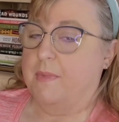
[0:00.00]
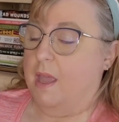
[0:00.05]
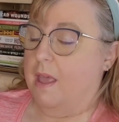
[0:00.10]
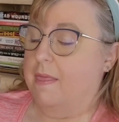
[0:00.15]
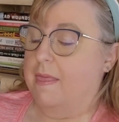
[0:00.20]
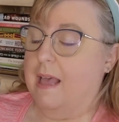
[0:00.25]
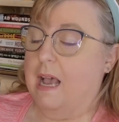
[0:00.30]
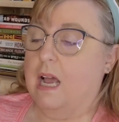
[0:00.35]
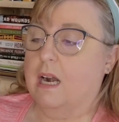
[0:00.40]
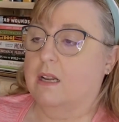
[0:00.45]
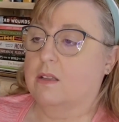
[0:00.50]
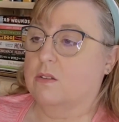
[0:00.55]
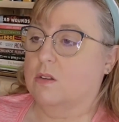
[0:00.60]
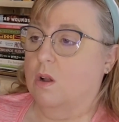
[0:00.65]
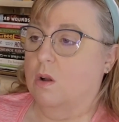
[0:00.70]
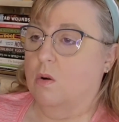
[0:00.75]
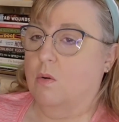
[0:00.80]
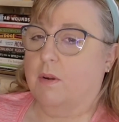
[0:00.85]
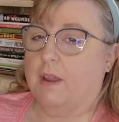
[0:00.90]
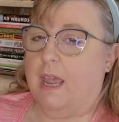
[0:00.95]
And that is
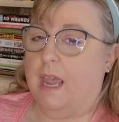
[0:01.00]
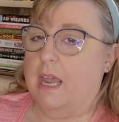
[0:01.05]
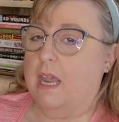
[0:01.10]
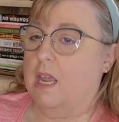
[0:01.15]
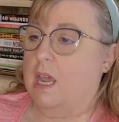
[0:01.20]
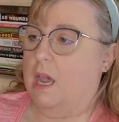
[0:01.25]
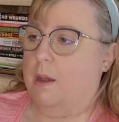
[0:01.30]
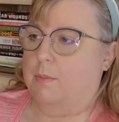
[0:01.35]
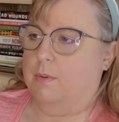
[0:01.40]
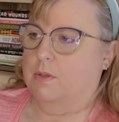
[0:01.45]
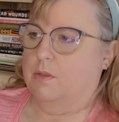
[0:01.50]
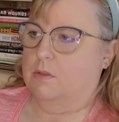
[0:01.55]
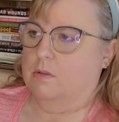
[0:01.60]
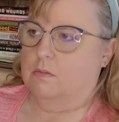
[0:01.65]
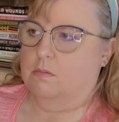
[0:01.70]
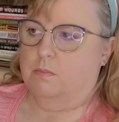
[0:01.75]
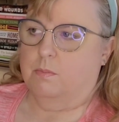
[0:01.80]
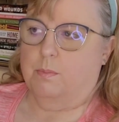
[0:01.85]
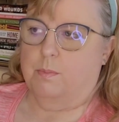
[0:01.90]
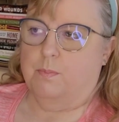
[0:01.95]
okay. It
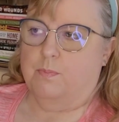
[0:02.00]
happens